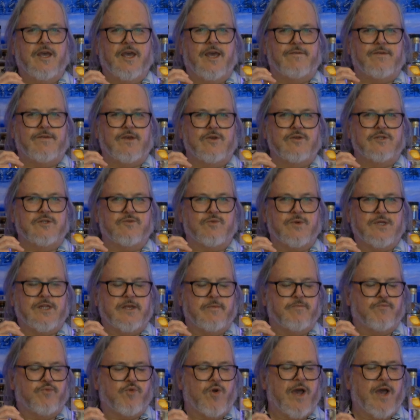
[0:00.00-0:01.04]
If you use a really
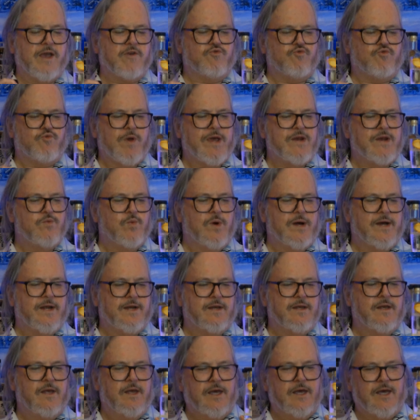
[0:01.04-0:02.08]
bright red
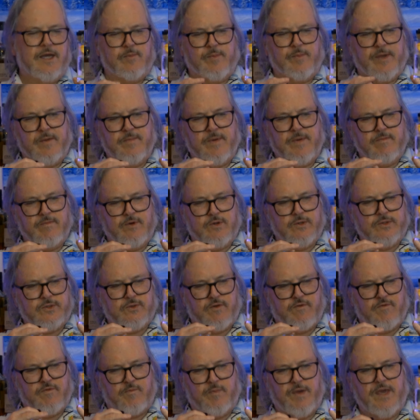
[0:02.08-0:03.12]
one, it'll be a bit more
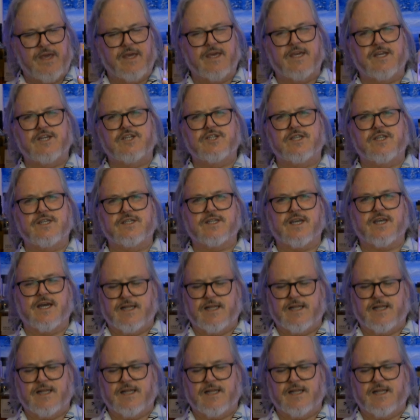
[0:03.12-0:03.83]
sort of pinkish, this